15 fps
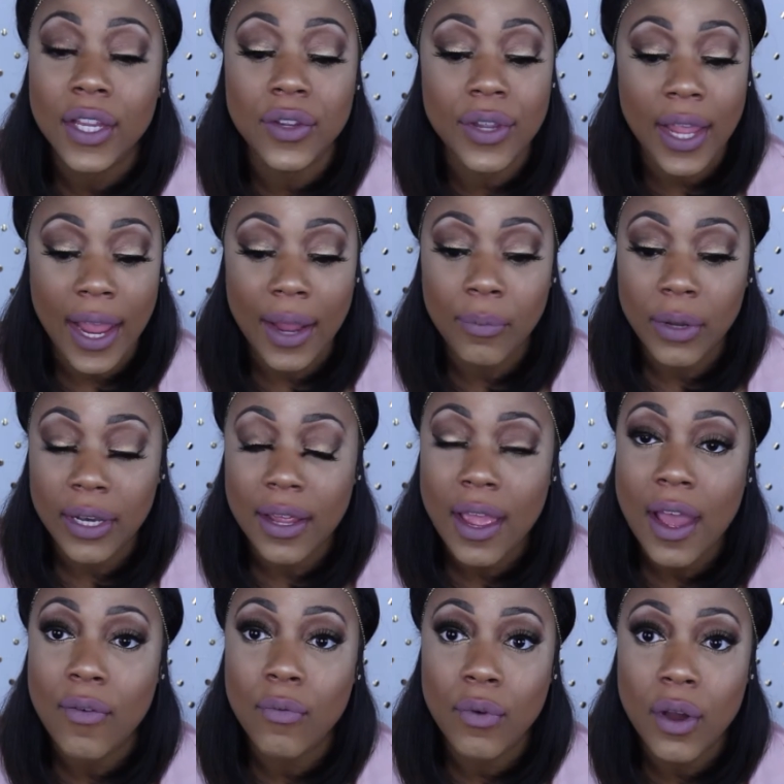You can't really
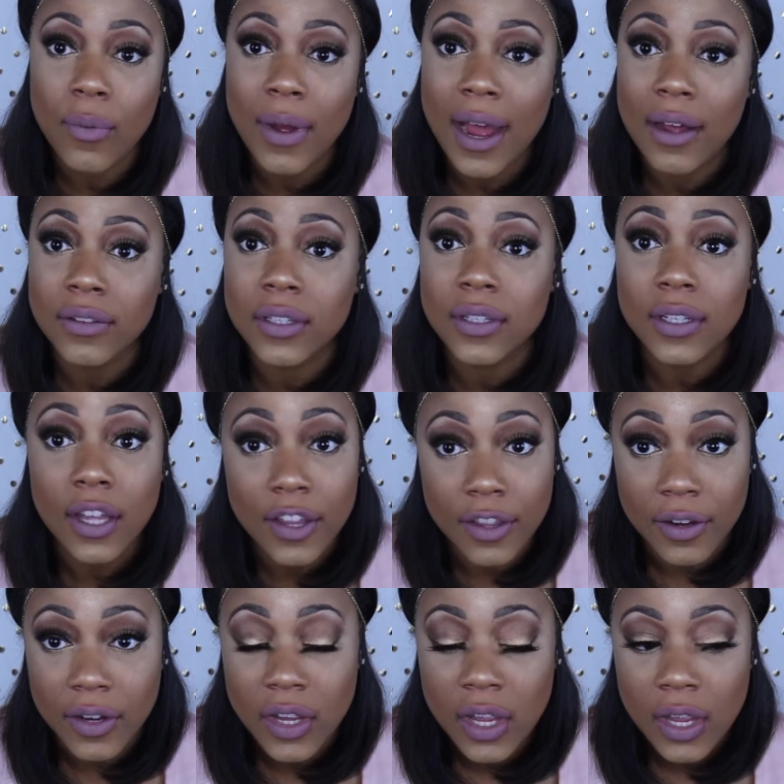have one without the other.